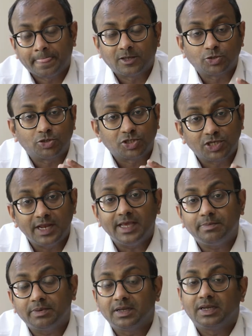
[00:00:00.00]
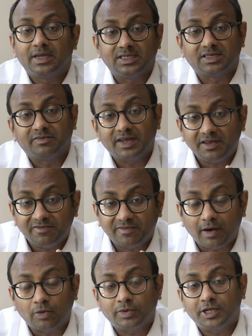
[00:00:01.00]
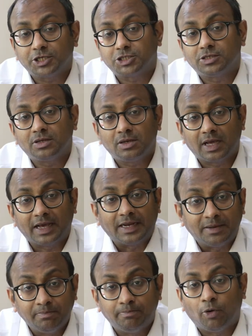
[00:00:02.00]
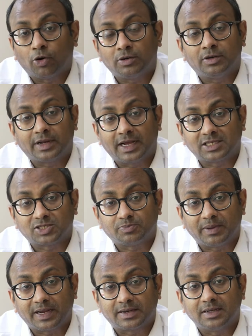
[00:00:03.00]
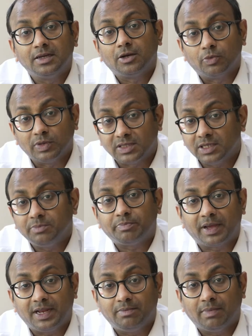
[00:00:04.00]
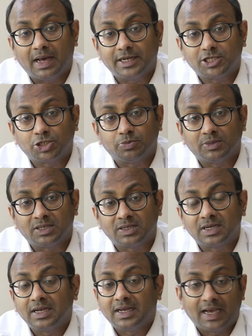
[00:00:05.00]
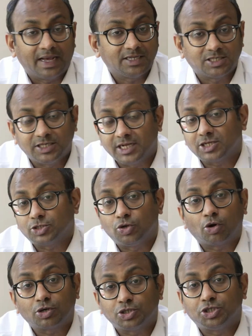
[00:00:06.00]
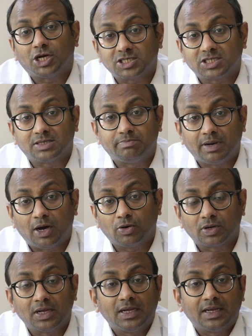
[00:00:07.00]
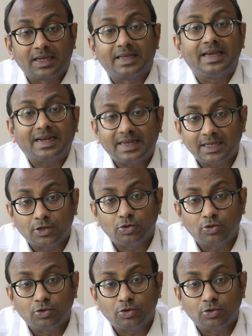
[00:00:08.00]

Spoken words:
So sleep is a very foundational and important aspect within pain management, and is not just about getting